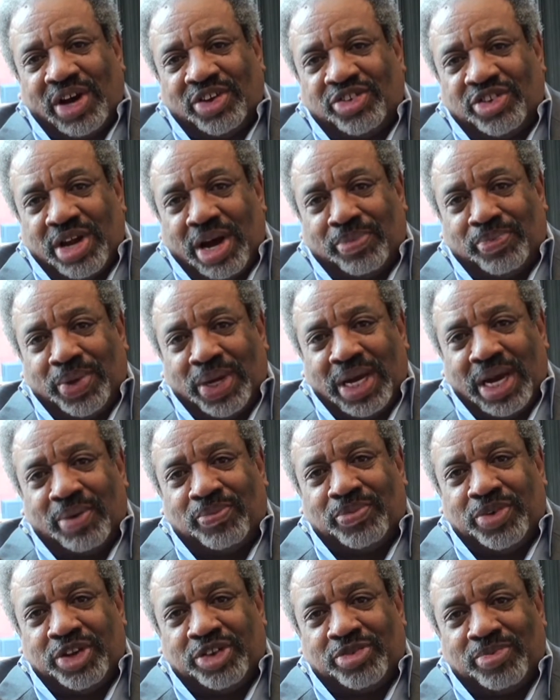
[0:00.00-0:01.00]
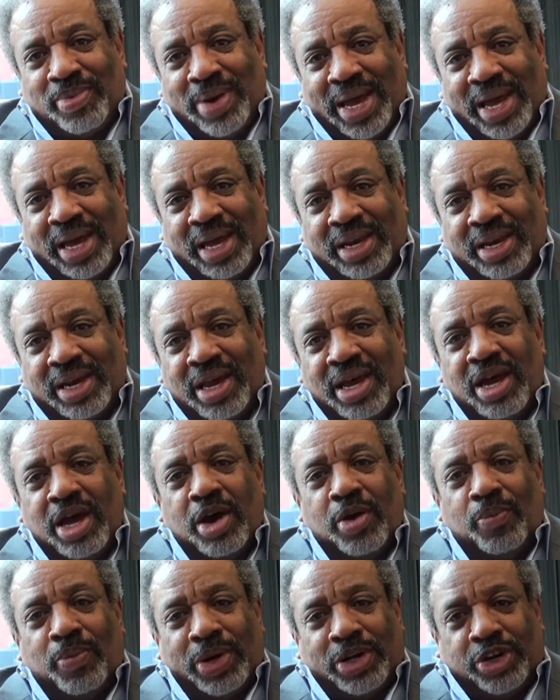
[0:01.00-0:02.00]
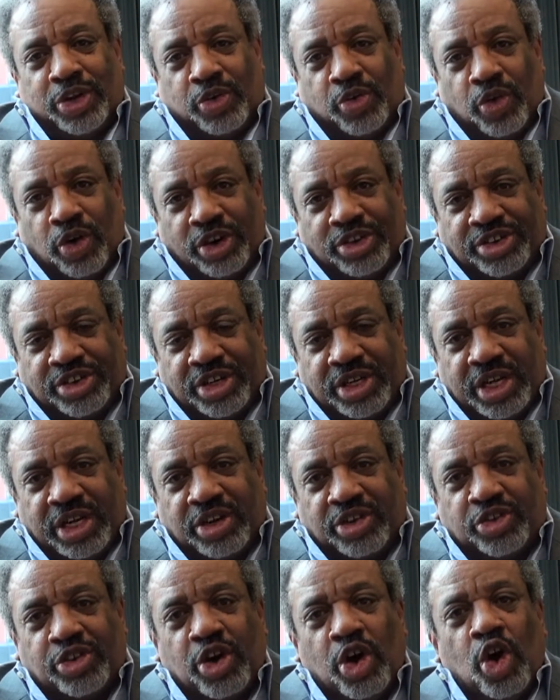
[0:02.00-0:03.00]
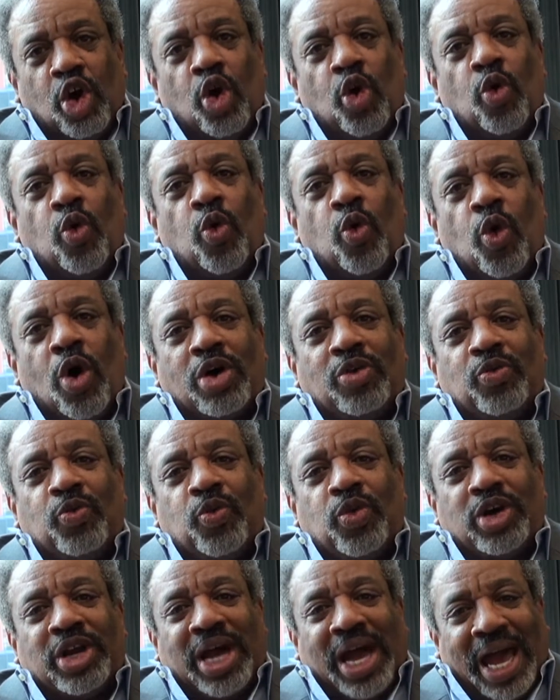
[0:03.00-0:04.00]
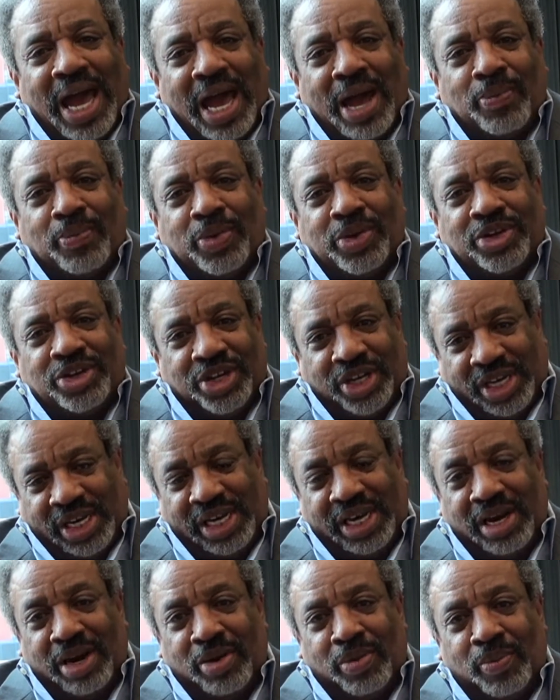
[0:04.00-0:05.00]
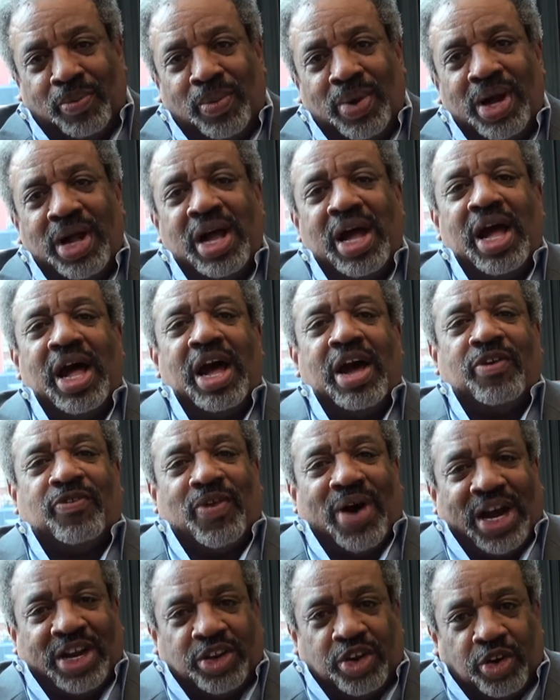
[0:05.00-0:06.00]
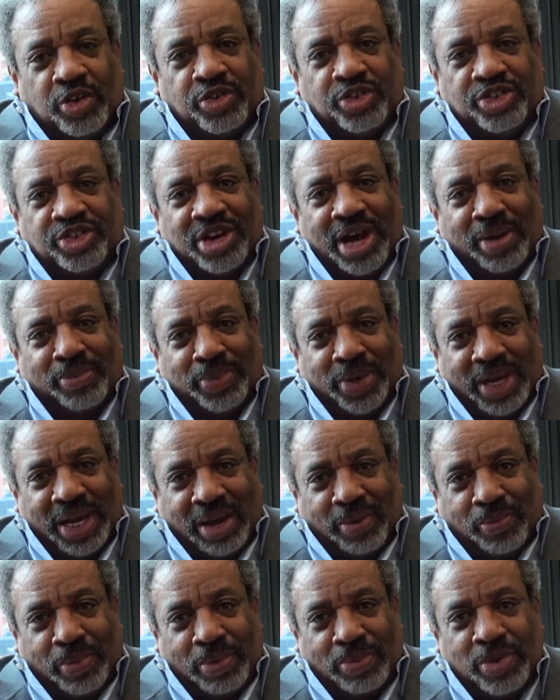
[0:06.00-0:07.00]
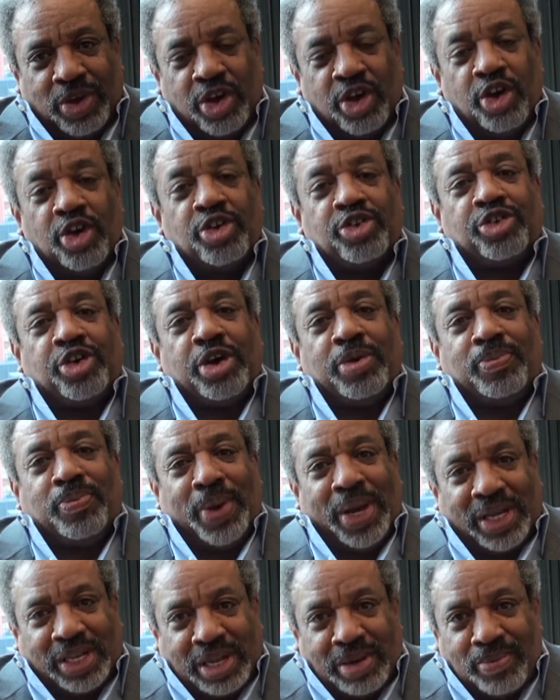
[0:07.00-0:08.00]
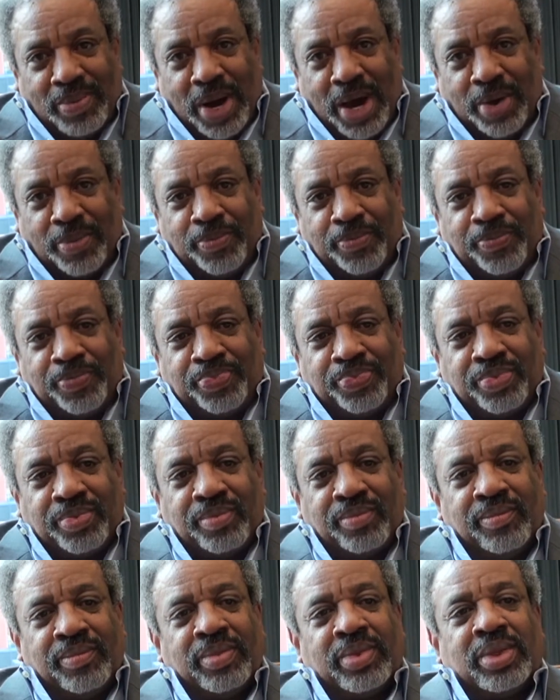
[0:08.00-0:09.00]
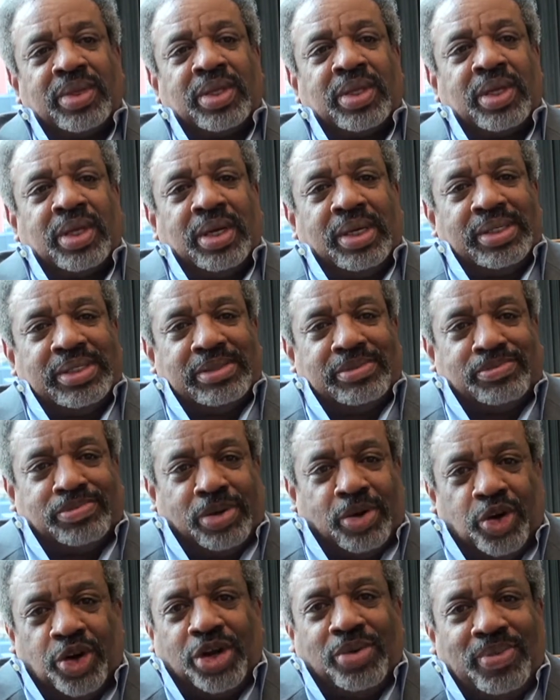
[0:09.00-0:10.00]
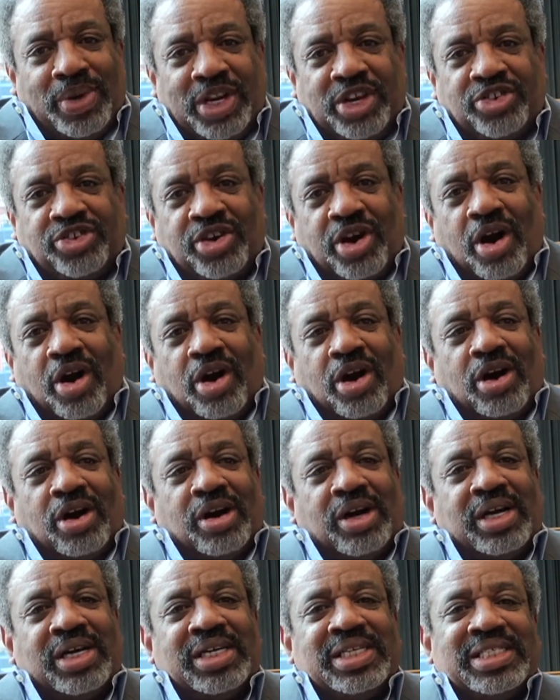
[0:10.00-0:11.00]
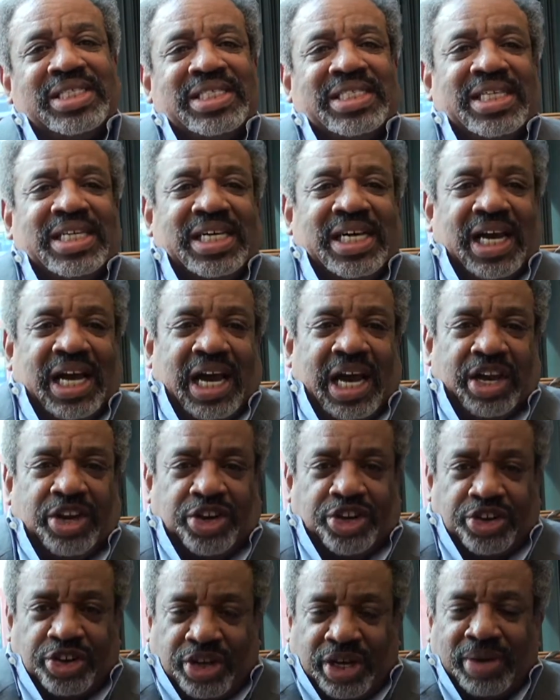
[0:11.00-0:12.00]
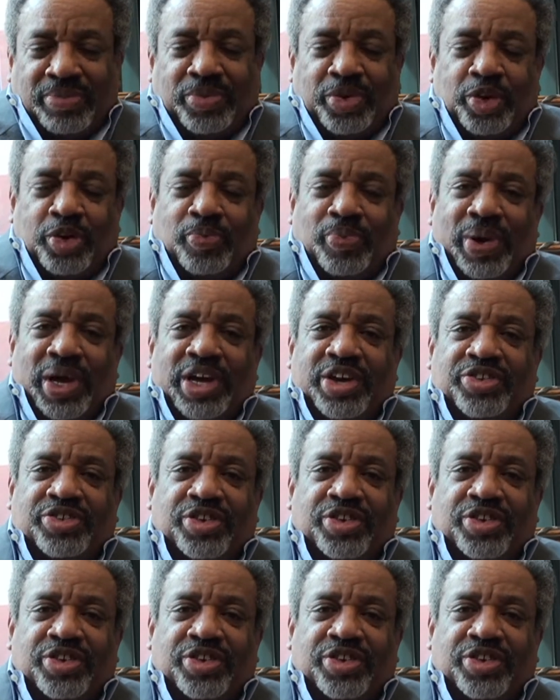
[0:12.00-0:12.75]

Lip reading: if I stopped to help this man, but the question is, what would happen to him if I don't stop to help him? So he picked him up put him in his car and took him to a